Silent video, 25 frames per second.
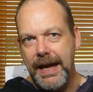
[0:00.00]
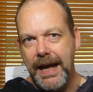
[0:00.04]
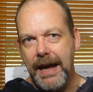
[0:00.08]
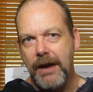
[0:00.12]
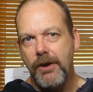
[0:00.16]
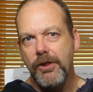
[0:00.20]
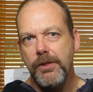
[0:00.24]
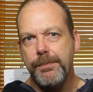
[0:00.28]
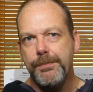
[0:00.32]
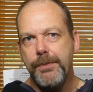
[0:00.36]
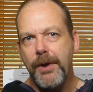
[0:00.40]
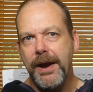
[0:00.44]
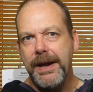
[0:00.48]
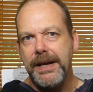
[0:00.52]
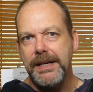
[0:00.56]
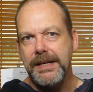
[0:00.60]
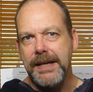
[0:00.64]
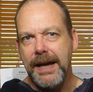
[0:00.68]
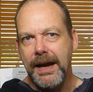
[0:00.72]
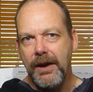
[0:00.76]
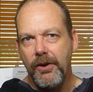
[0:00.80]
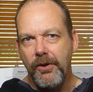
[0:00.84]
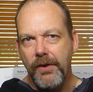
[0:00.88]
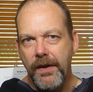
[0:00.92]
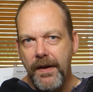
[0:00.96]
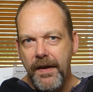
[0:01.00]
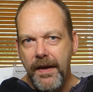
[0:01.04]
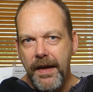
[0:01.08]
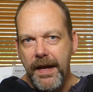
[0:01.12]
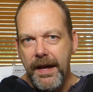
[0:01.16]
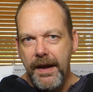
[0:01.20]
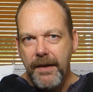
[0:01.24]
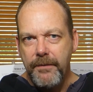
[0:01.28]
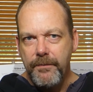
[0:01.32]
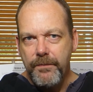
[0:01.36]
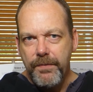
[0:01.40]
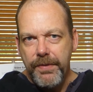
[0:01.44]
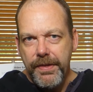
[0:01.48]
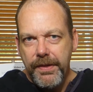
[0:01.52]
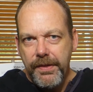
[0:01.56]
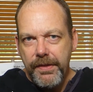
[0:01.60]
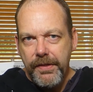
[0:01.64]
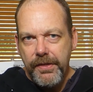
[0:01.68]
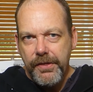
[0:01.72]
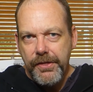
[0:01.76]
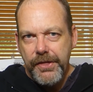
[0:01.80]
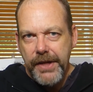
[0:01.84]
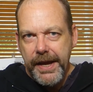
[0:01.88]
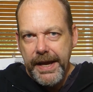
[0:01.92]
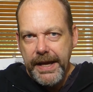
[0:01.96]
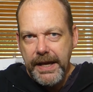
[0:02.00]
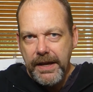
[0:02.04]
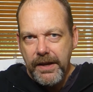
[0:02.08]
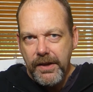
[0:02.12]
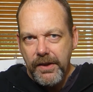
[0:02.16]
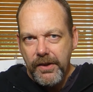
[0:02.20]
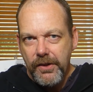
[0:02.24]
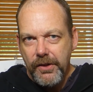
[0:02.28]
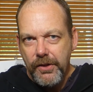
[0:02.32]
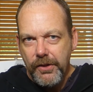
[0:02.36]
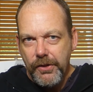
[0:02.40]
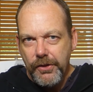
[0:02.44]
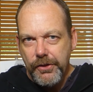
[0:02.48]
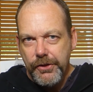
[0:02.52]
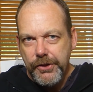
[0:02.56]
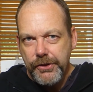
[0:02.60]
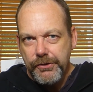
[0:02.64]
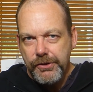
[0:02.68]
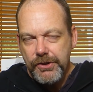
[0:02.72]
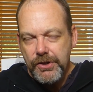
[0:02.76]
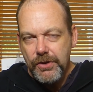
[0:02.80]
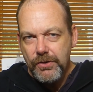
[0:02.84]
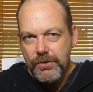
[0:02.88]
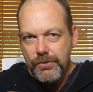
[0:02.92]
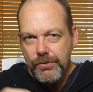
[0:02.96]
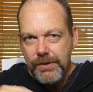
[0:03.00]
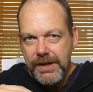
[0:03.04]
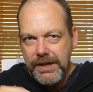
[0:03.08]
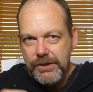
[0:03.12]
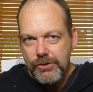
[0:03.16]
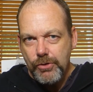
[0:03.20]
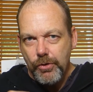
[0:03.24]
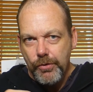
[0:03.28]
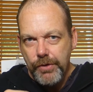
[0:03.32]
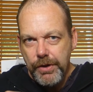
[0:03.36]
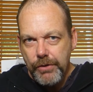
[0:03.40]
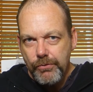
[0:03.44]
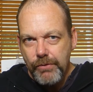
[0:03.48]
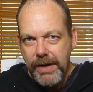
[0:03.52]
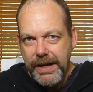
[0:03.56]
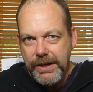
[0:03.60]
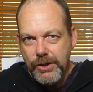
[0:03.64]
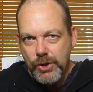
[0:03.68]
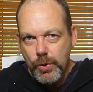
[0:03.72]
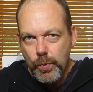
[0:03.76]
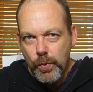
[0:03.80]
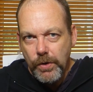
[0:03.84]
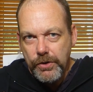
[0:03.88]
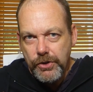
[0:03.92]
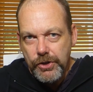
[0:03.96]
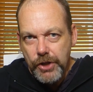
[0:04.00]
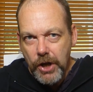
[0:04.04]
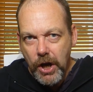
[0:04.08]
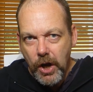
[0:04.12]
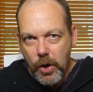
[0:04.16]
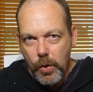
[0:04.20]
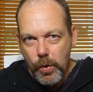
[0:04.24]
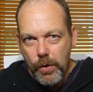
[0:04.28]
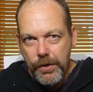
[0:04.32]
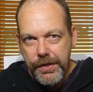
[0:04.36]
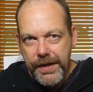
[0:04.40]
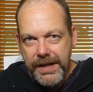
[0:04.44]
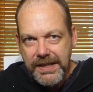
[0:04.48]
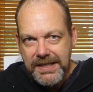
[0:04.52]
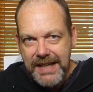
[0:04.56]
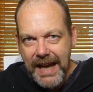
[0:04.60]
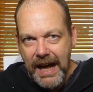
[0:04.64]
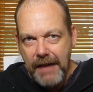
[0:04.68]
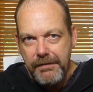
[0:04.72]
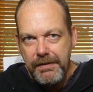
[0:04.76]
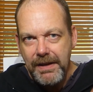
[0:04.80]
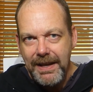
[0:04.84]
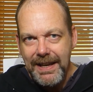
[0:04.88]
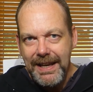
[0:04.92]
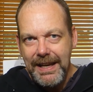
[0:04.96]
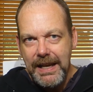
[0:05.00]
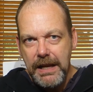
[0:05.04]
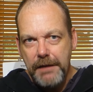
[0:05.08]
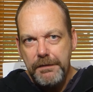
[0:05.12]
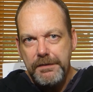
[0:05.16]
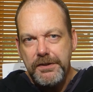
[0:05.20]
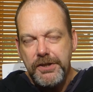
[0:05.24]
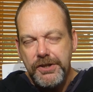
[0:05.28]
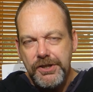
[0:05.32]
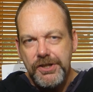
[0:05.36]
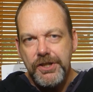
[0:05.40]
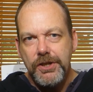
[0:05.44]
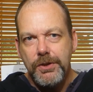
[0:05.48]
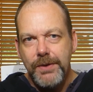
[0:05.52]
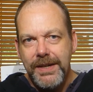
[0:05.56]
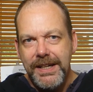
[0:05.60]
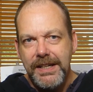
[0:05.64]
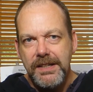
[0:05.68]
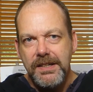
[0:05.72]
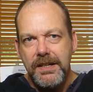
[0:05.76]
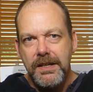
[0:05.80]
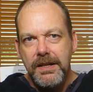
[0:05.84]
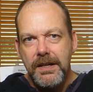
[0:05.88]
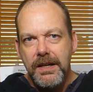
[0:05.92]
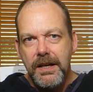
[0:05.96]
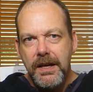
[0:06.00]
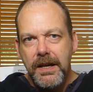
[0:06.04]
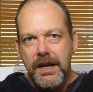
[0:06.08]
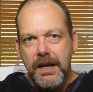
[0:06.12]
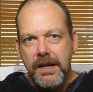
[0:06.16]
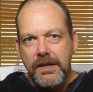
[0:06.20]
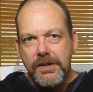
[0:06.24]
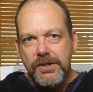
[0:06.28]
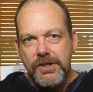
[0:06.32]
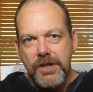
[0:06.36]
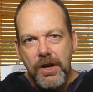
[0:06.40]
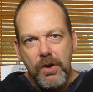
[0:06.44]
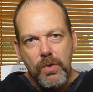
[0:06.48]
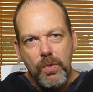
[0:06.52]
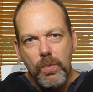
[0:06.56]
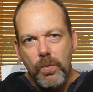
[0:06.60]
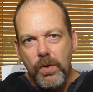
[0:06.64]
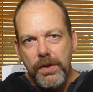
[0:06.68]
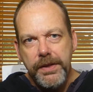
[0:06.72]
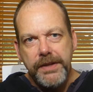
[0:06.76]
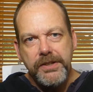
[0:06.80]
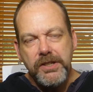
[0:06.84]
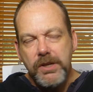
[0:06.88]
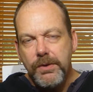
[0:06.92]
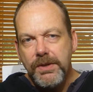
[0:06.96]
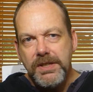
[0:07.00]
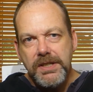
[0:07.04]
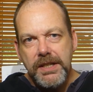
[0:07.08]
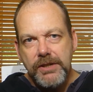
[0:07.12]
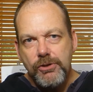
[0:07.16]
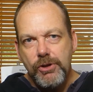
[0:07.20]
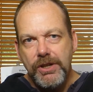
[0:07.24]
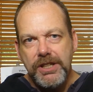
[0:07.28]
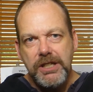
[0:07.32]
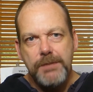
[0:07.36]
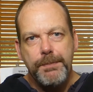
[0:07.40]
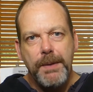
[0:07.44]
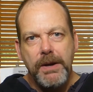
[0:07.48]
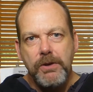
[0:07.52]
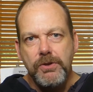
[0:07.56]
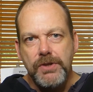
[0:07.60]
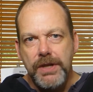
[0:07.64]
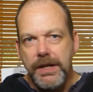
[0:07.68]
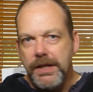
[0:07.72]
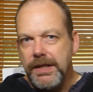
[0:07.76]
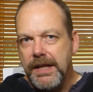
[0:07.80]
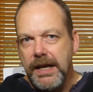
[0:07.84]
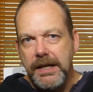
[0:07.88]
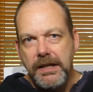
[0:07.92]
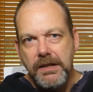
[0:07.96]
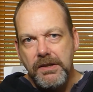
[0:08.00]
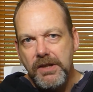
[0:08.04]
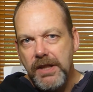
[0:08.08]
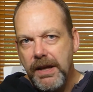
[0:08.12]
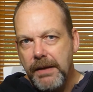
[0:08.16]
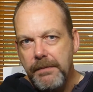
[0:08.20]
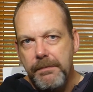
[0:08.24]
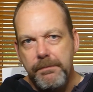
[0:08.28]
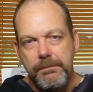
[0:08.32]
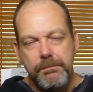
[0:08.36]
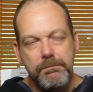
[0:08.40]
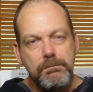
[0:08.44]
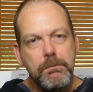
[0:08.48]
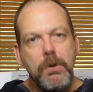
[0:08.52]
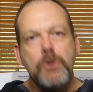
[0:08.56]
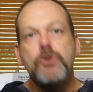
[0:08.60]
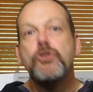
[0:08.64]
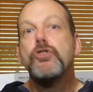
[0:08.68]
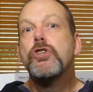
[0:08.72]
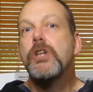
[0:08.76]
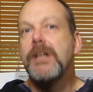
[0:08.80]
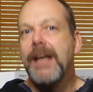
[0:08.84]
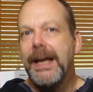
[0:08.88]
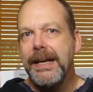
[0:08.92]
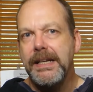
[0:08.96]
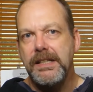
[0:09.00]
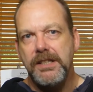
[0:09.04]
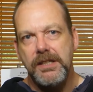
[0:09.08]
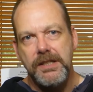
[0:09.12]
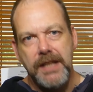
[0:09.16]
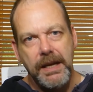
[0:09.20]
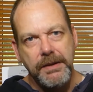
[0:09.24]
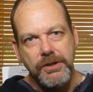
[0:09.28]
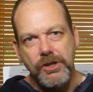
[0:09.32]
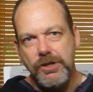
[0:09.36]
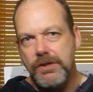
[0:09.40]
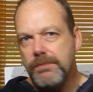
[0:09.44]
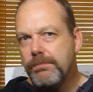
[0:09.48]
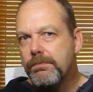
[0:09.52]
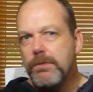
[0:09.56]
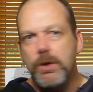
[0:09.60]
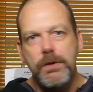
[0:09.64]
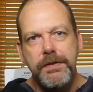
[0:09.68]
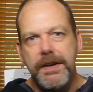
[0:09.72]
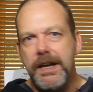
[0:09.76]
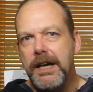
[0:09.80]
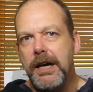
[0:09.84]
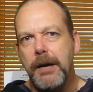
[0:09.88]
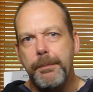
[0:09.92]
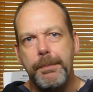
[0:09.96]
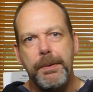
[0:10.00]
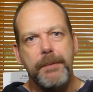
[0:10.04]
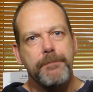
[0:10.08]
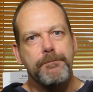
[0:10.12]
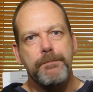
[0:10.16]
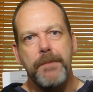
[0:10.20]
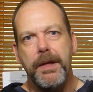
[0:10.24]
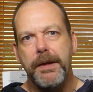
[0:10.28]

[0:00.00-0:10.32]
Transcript: out the breakdown, the songwriter or the arranger wants the whole thing to have a lift to it. So what they do is they transpose it, they modulate, they just move it up,